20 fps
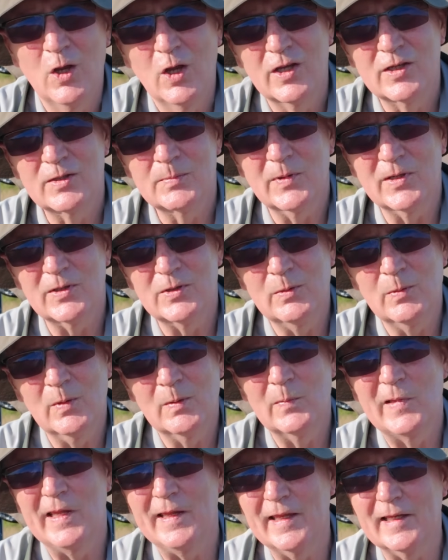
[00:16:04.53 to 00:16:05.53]
especially
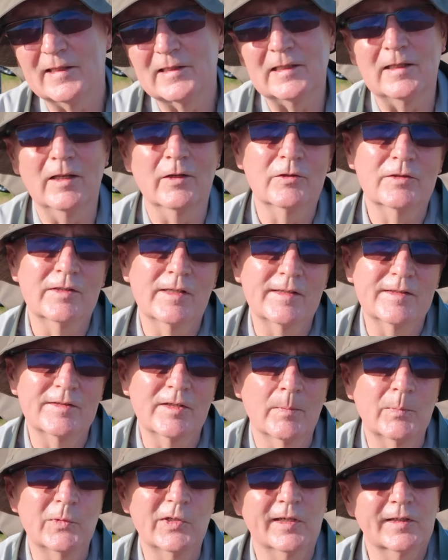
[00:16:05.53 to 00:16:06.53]
when we're this close to the
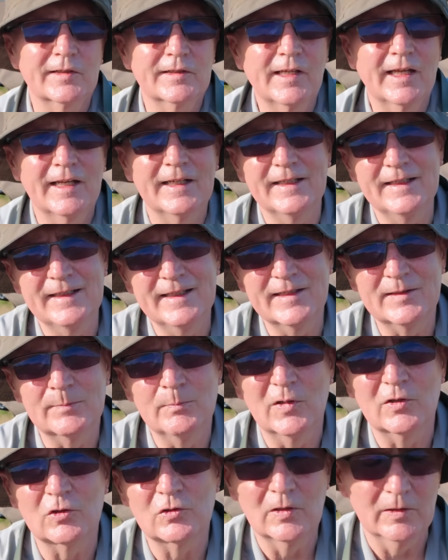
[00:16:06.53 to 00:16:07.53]
subject and in this
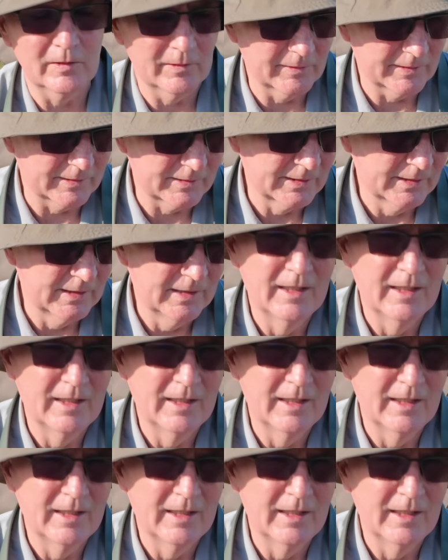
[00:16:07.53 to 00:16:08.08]
much light.